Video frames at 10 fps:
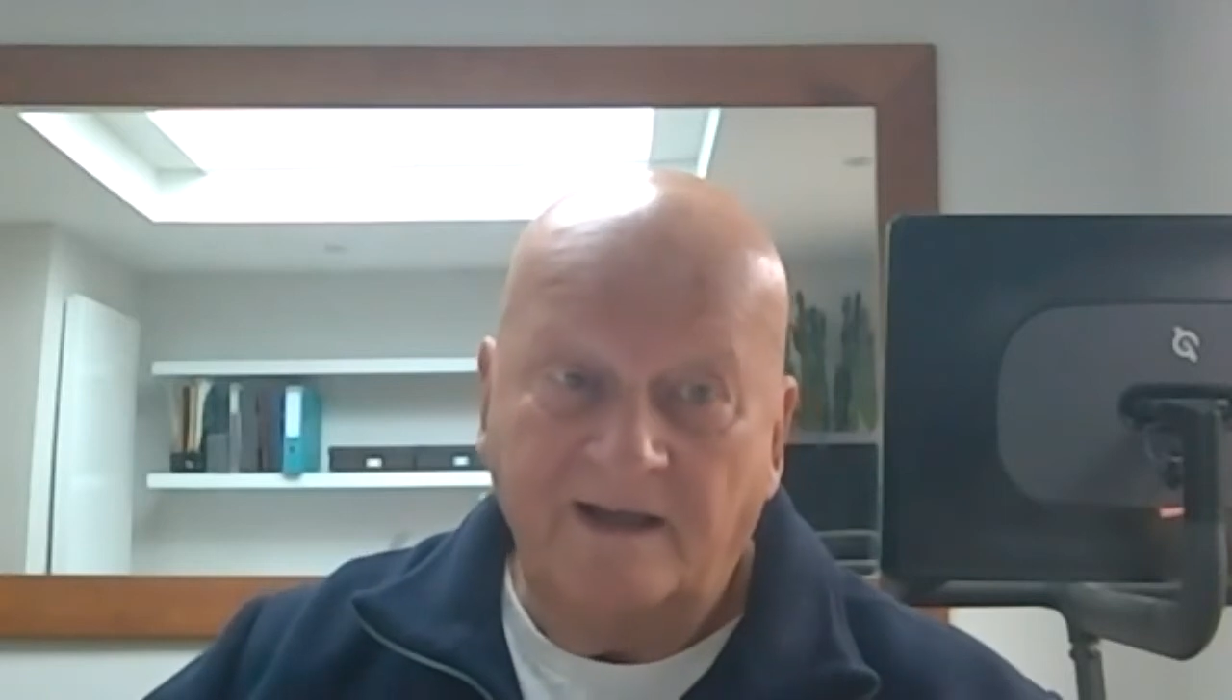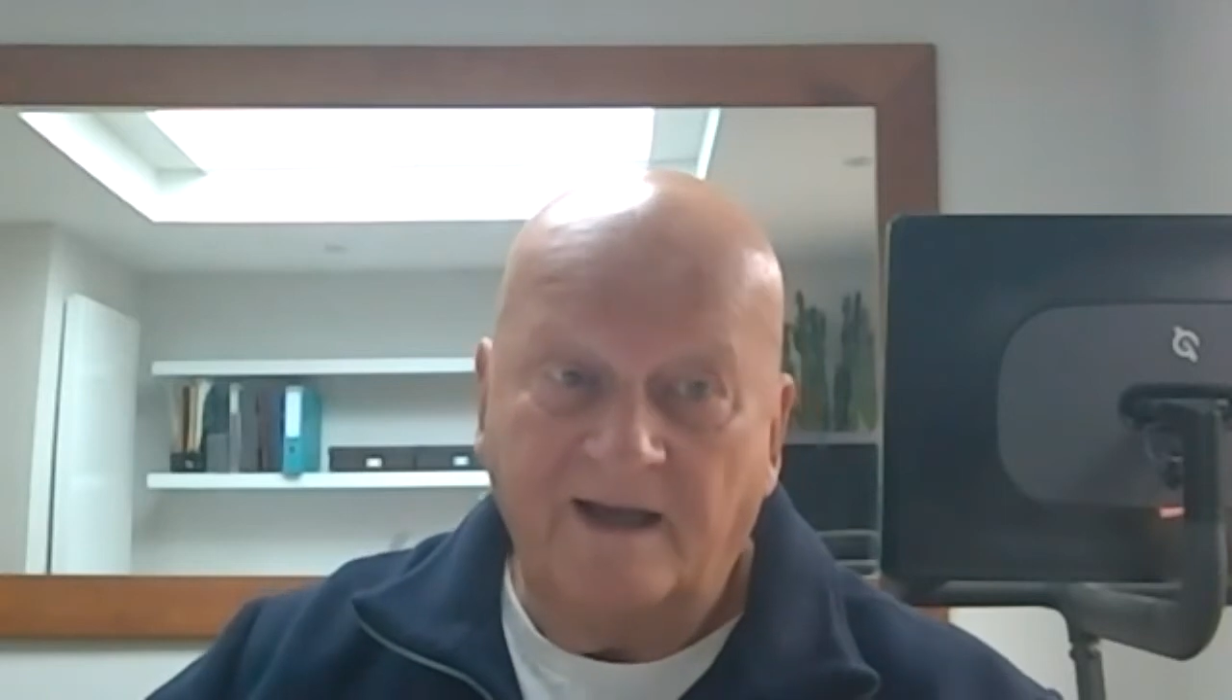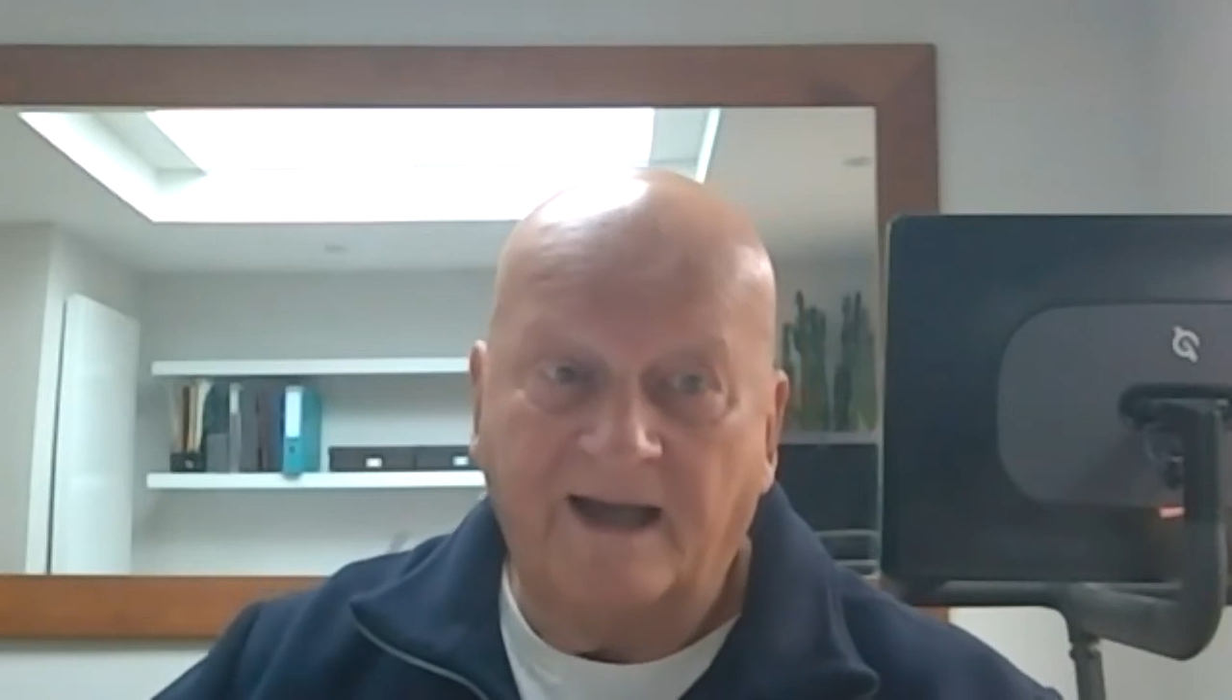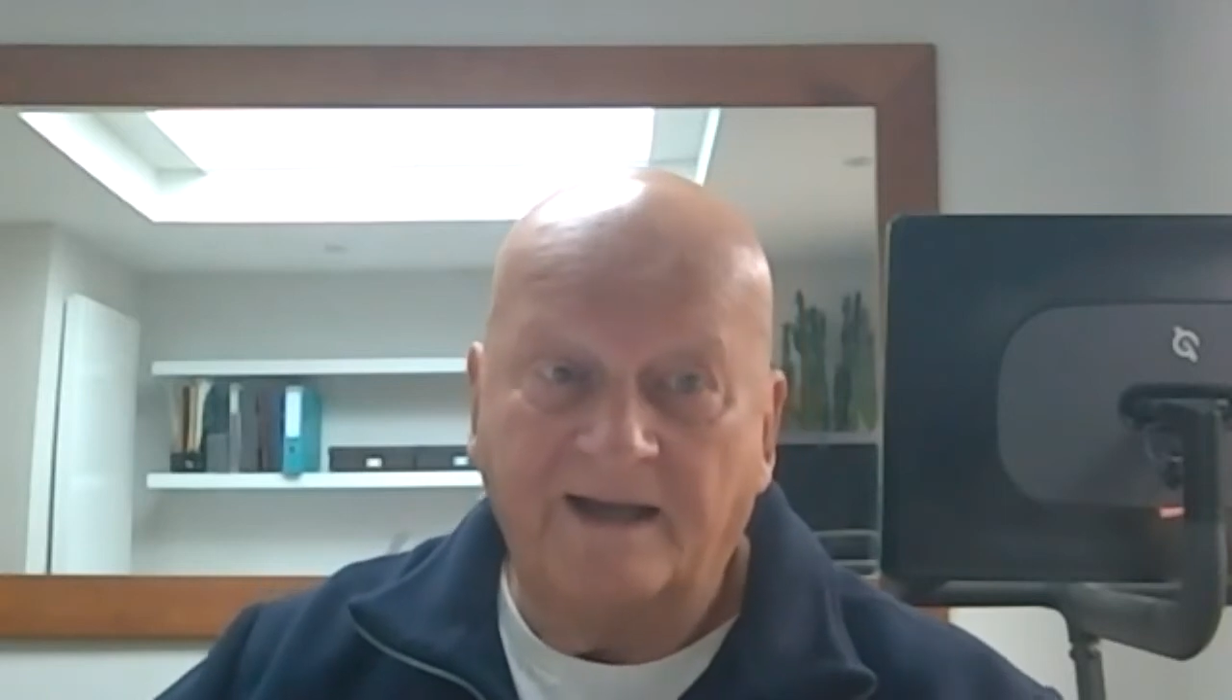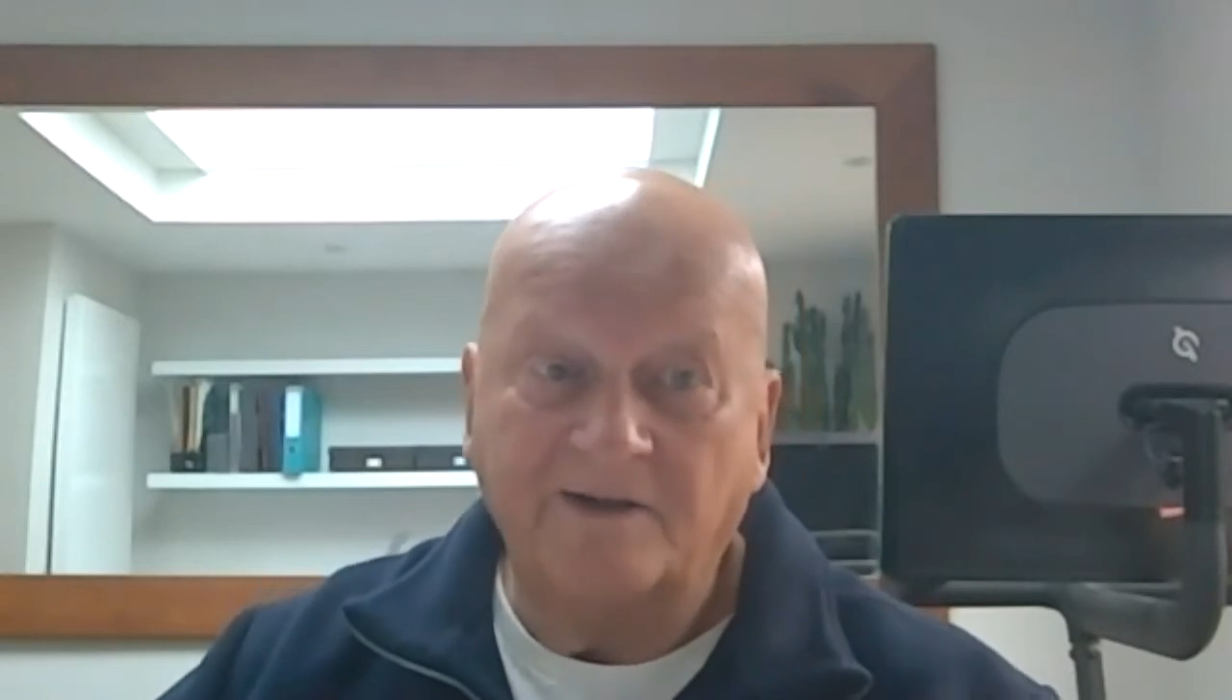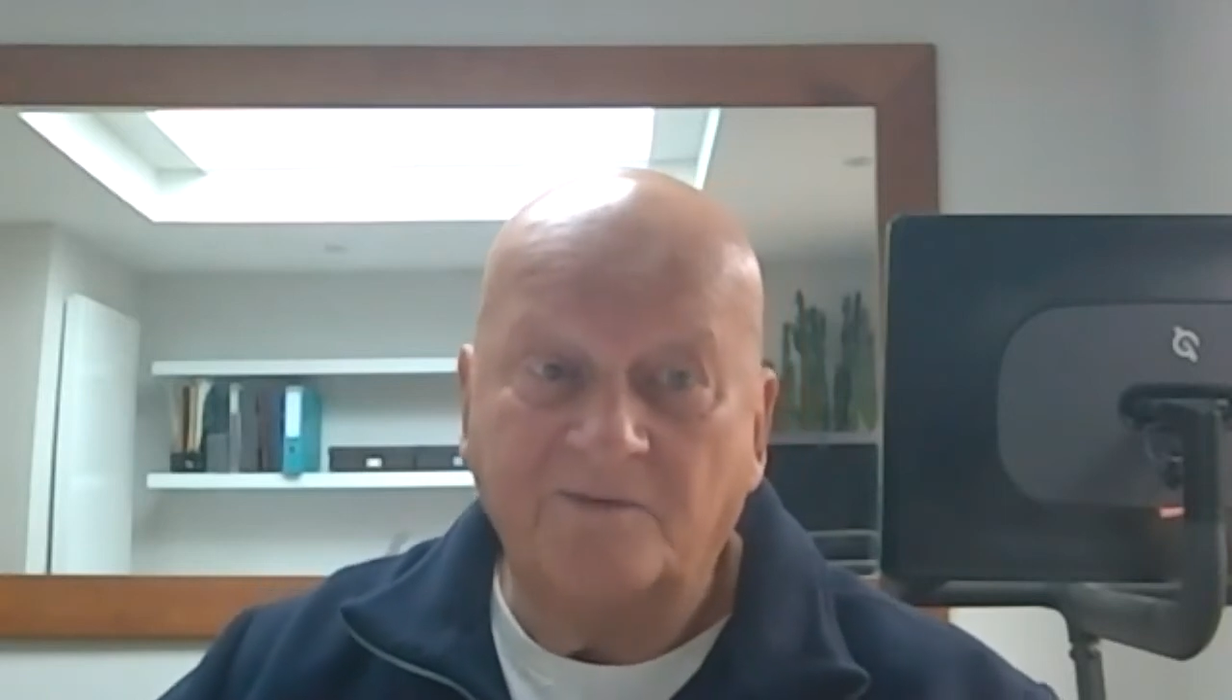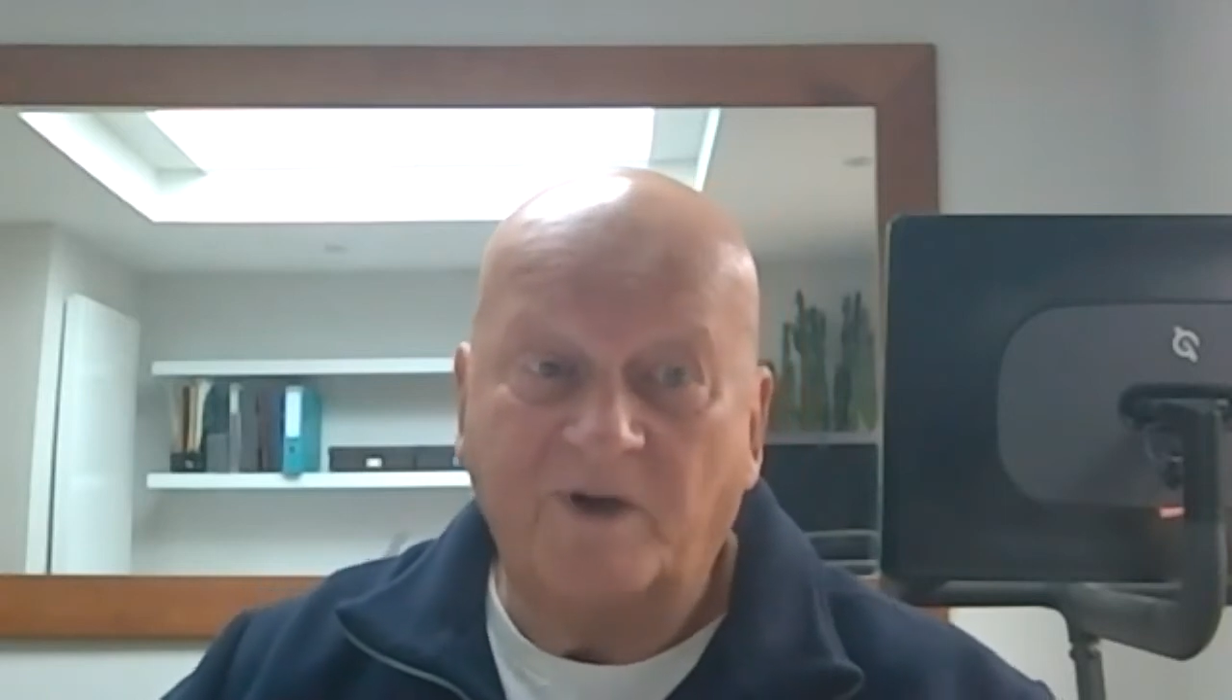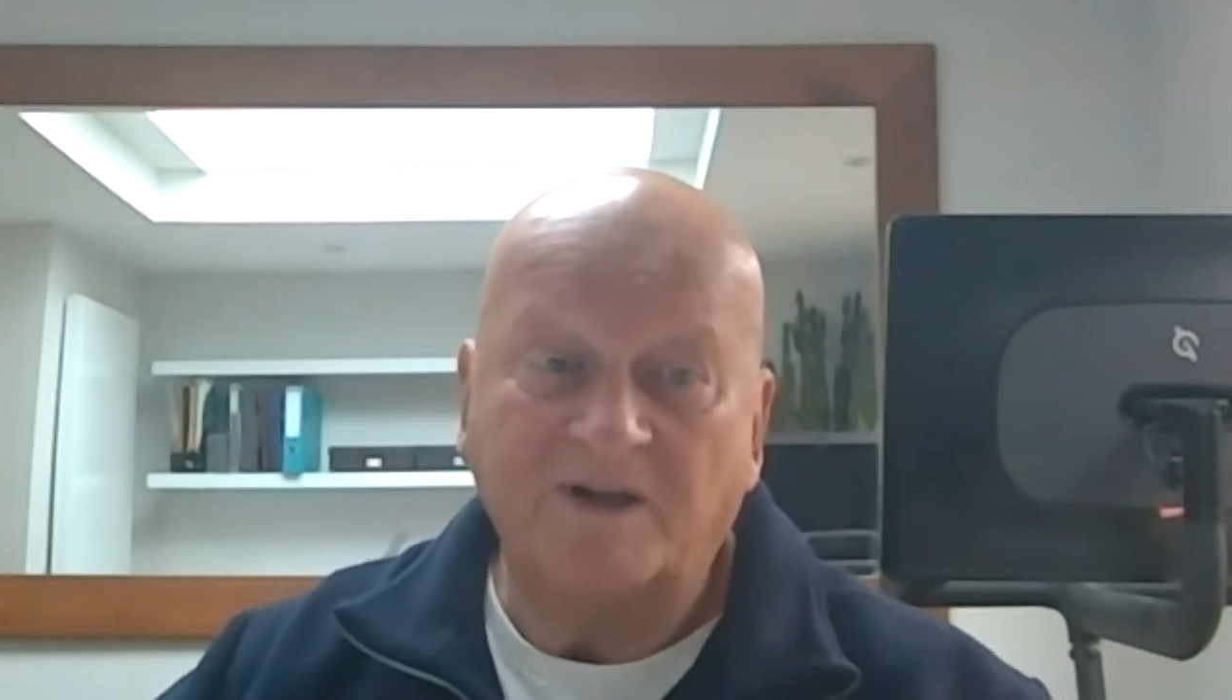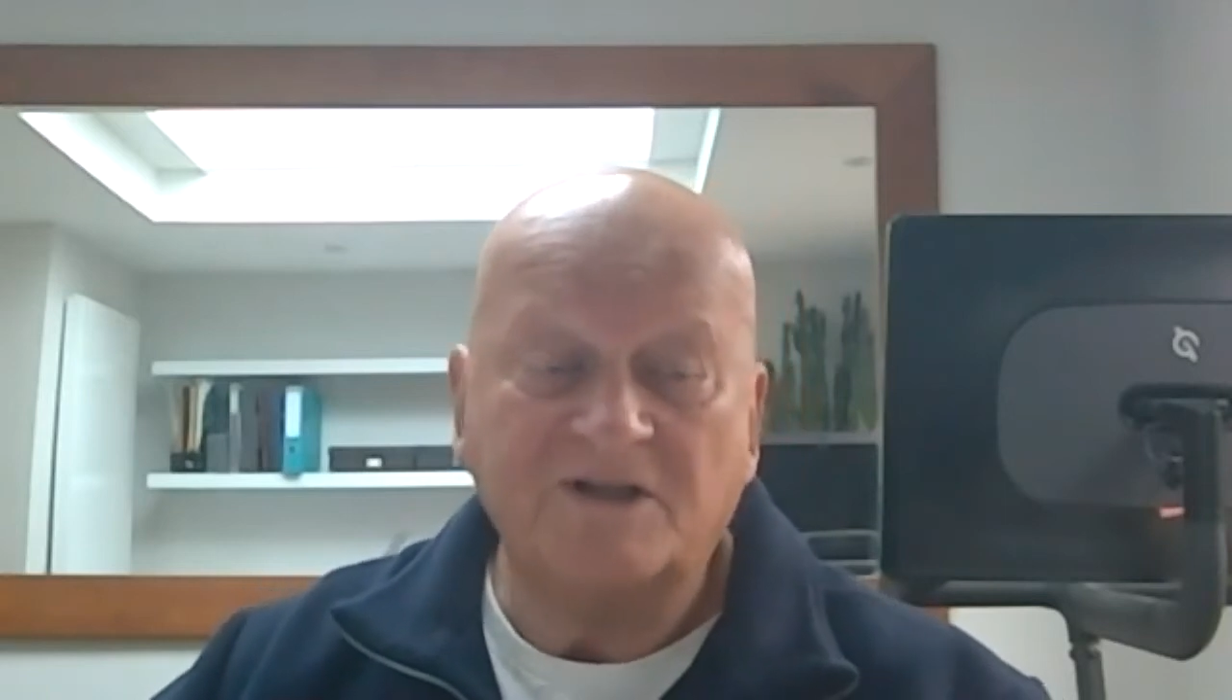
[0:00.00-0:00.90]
and when